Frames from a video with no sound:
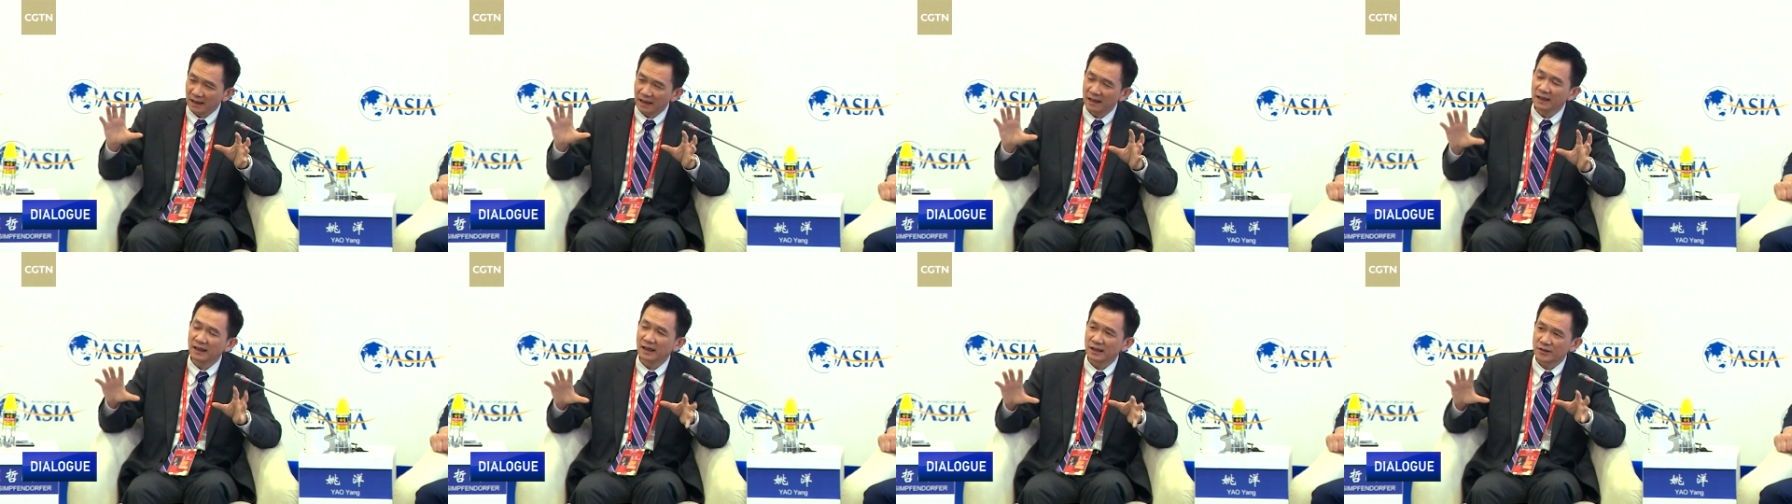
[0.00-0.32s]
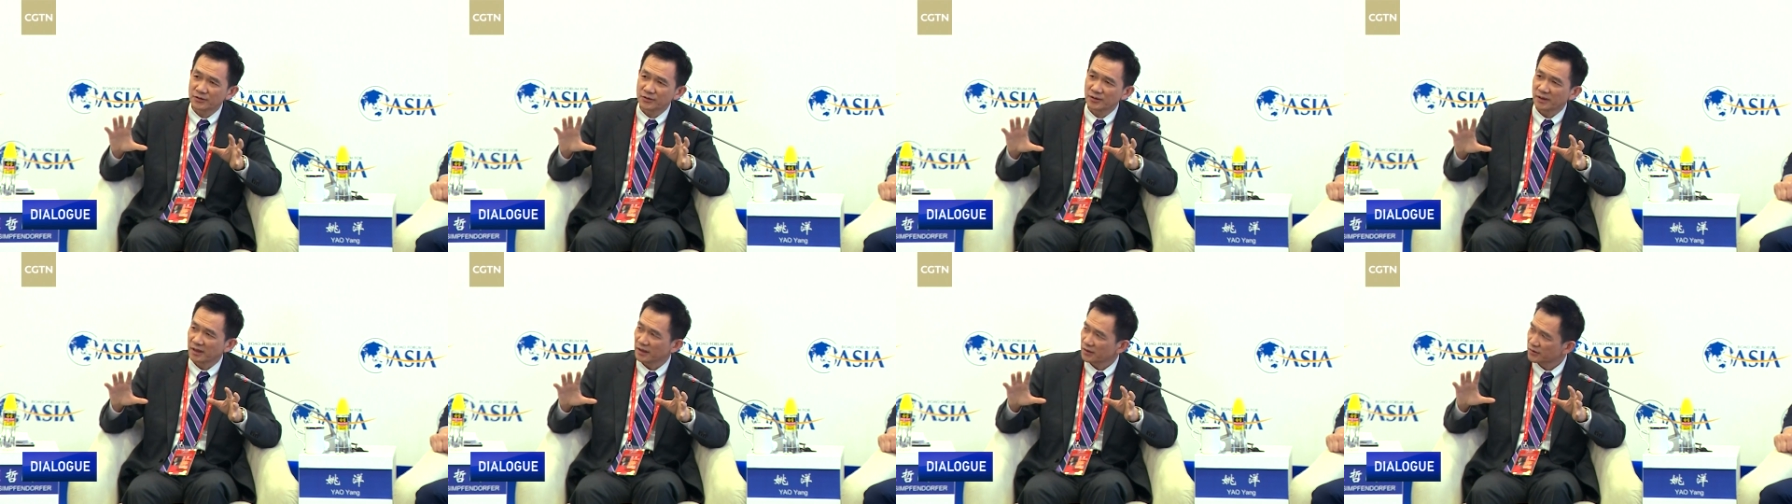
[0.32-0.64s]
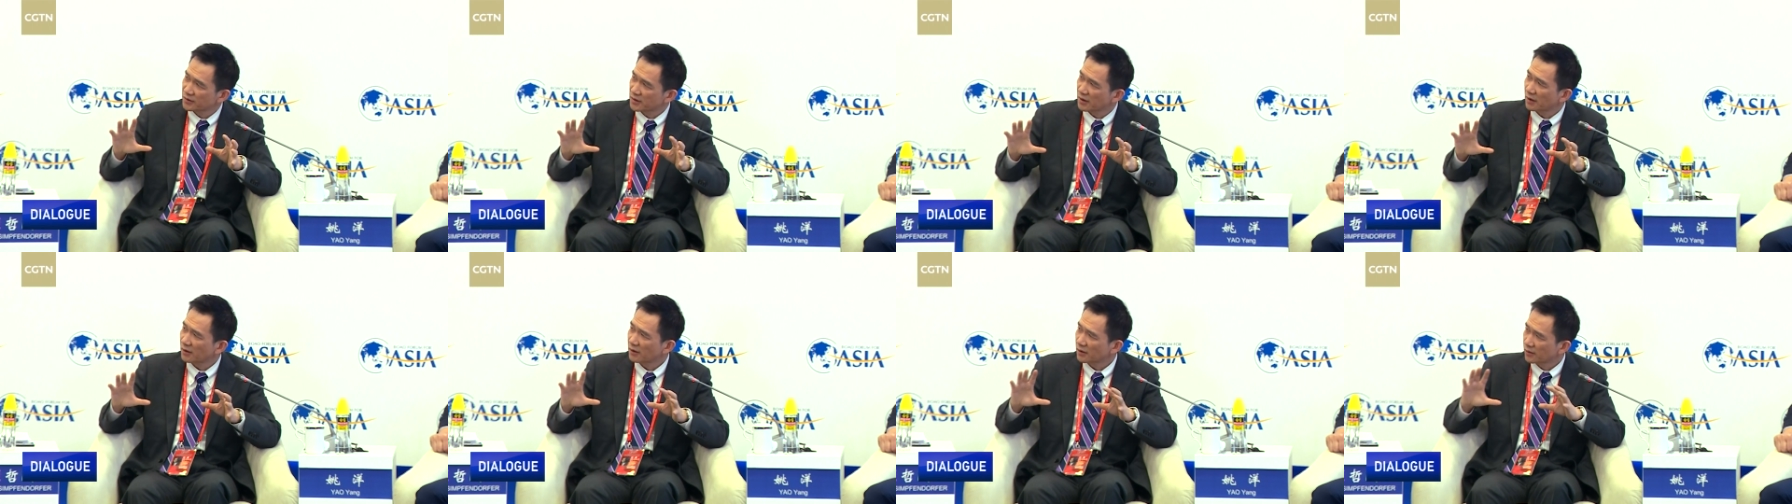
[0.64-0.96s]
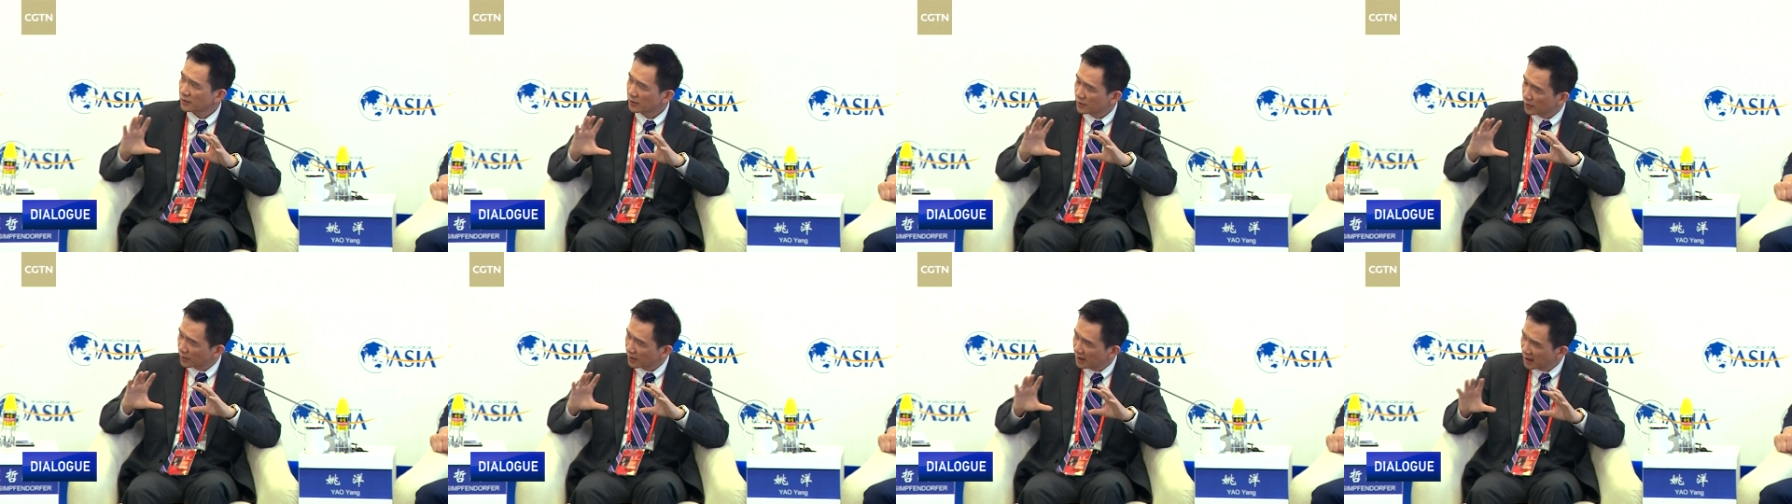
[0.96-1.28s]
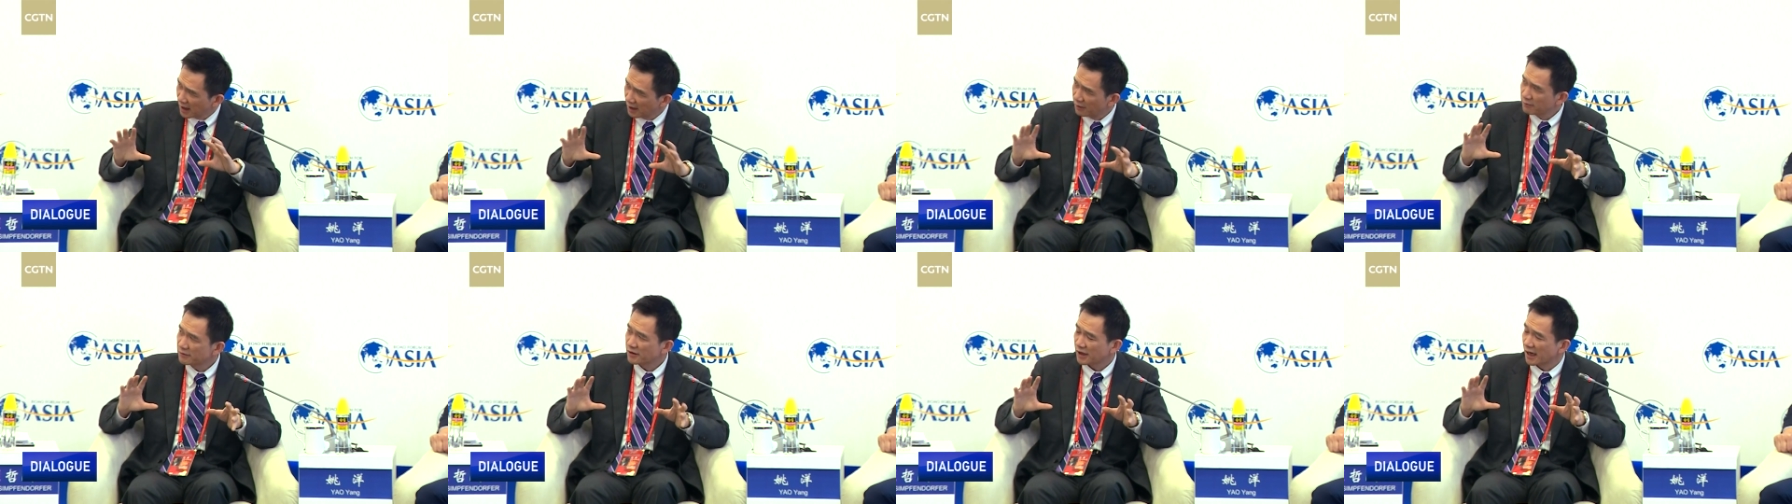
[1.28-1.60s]
industries to
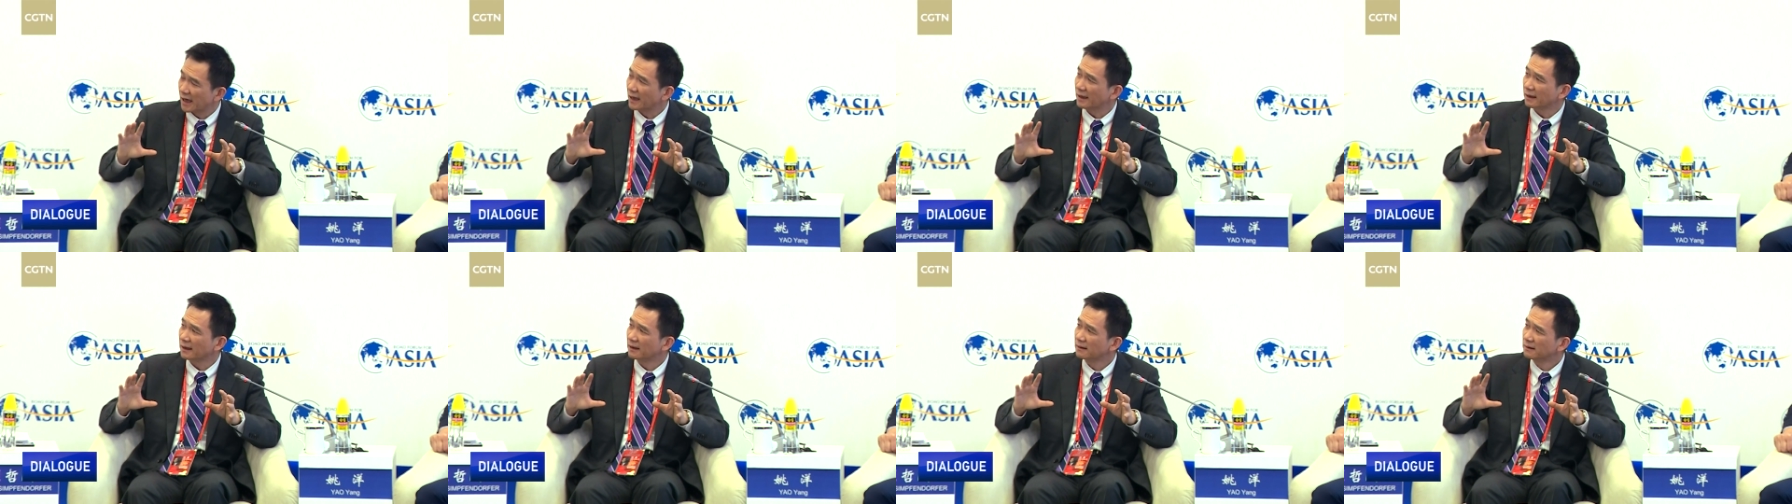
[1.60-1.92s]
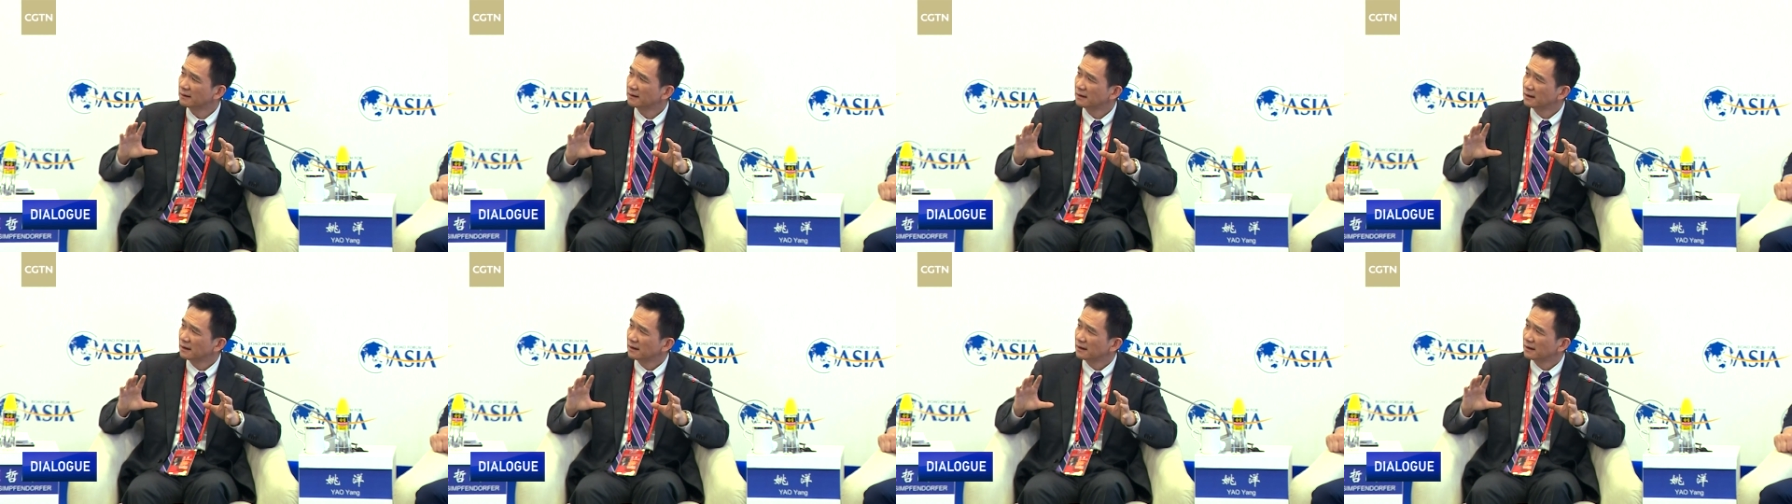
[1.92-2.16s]
leave China.